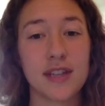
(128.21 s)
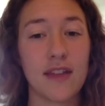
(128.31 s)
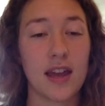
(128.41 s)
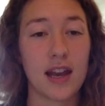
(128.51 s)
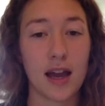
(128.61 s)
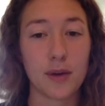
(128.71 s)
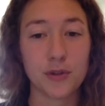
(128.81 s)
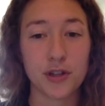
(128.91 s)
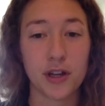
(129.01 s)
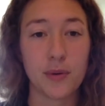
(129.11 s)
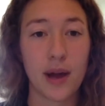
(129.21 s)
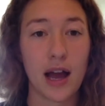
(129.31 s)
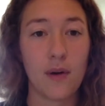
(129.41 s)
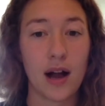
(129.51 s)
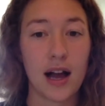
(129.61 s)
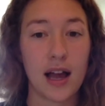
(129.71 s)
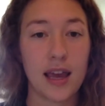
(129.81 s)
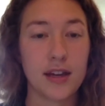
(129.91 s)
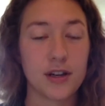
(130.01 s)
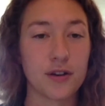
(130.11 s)
and then I will show you how
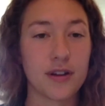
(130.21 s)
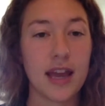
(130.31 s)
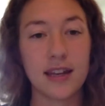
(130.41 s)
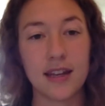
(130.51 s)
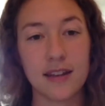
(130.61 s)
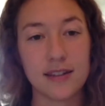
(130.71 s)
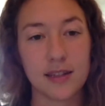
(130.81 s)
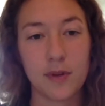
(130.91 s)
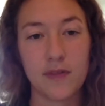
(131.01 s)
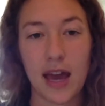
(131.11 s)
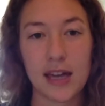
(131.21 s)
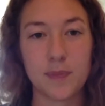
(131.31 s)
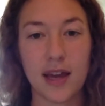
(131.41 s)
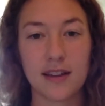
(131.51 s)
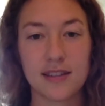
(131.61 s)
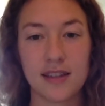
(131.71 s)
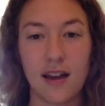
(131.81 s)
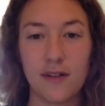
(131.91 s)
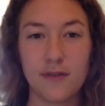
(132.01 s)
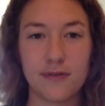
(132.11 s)
I created some of the aspects
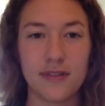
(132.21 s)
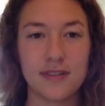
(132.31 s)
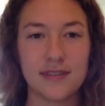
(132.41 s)
of